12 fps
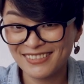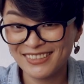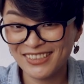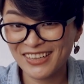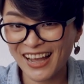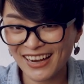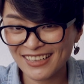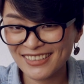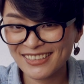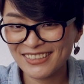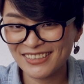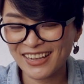You got
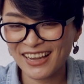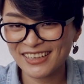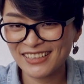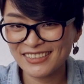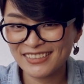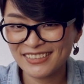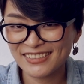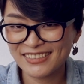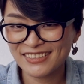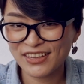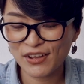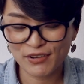it? You got it?
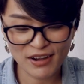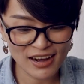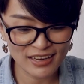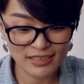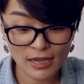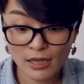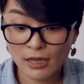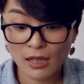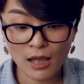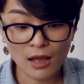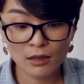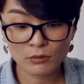All right.
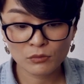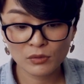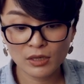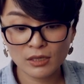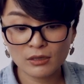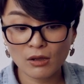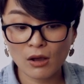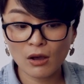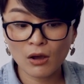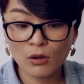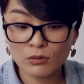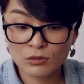I'll read
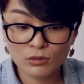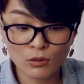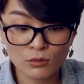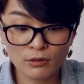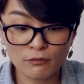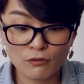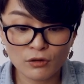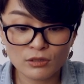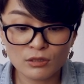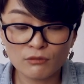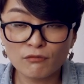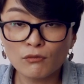also the
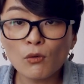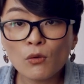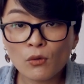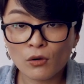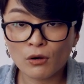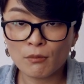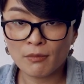first 4